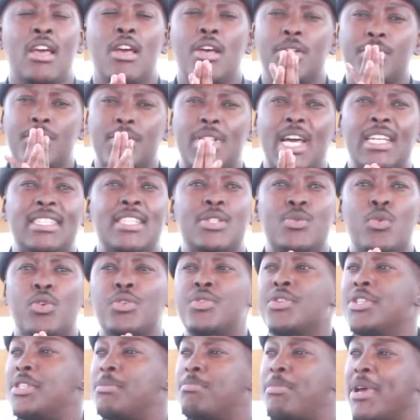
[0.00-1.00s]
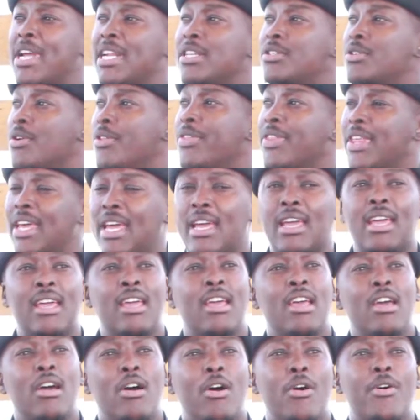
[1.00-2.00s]
So that is what we spent on the
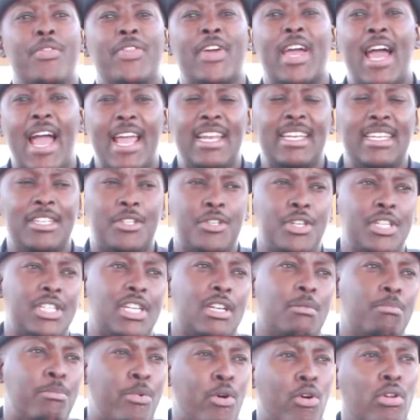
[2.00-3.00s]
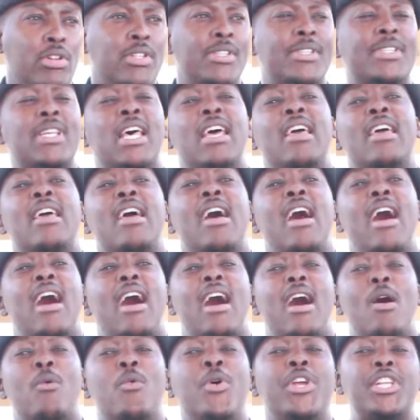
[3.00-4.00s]
highly treated poles,
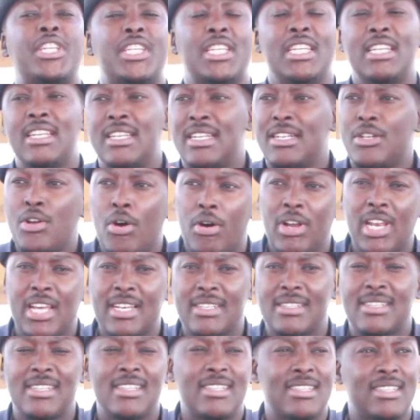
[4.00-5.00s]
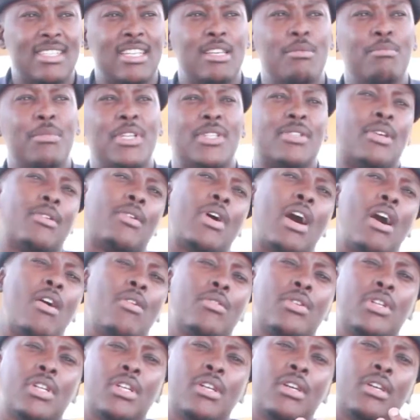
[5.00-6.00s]
which in dollar system is
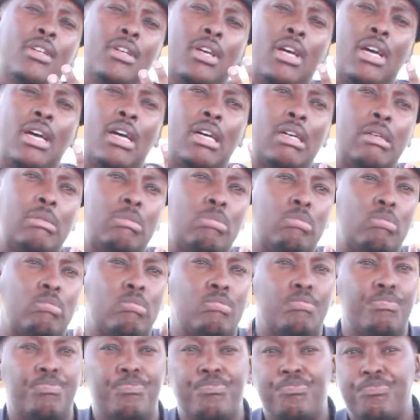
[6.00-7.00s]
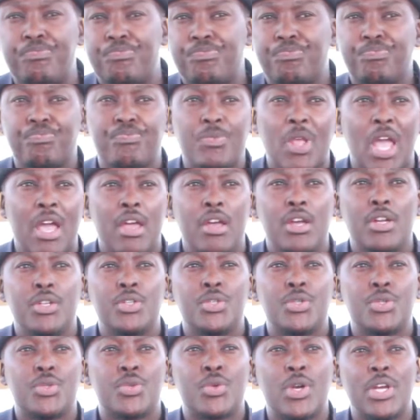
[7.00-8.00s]
around
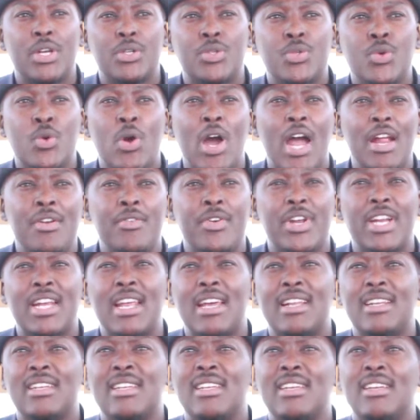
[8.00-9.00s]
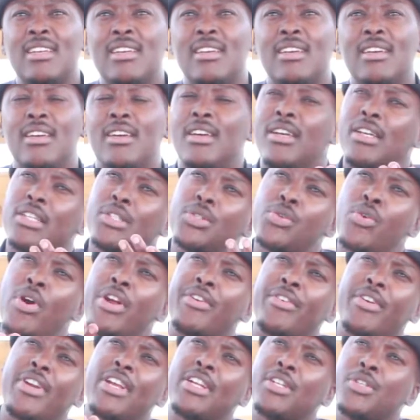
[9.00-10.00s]

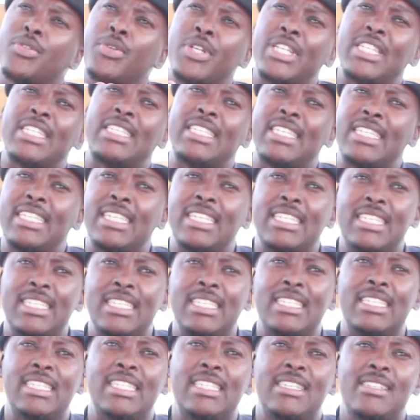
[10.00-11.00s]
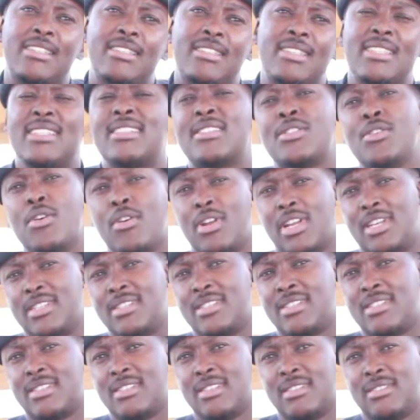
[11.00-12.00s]

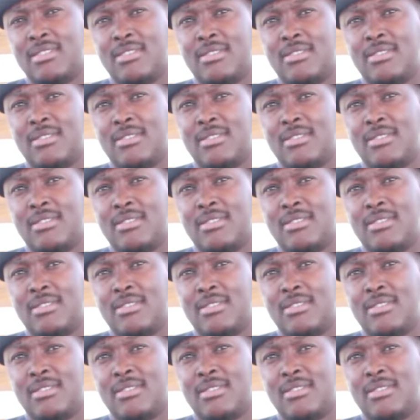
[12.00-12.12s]
$226.